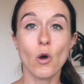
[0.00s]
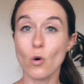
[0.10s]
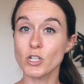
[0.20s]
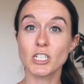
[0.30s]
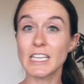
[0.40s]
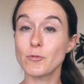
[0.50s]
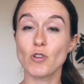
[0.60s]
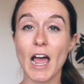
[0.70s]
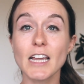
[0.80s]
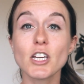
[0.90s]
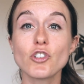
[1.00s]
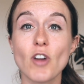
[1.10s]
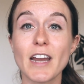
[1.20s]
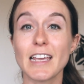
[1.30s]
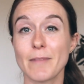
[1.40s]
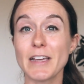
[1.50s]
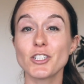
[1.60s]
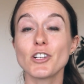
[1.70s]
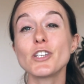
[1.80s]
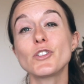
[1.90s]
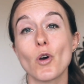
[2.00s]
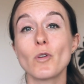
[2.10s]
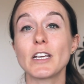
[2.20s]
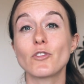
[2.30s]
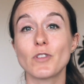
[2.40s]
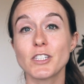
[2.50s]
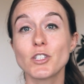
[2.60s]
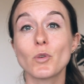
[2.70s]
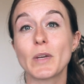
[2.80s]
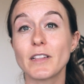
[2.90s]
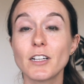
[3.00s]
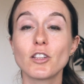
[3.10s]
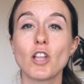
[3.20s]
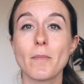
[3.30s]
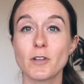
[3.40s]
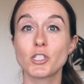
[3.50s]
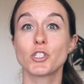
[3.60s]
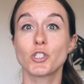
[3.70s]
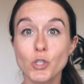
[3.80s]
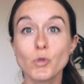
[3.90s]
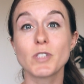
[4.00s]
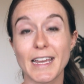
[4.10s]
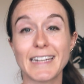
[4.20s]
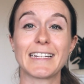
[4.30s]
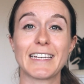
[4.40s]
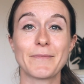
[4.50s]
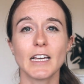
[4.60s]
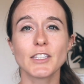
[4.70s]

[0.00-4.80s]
or just keep track of your training and make sure you don't increase your weekly kilometers too suddenly.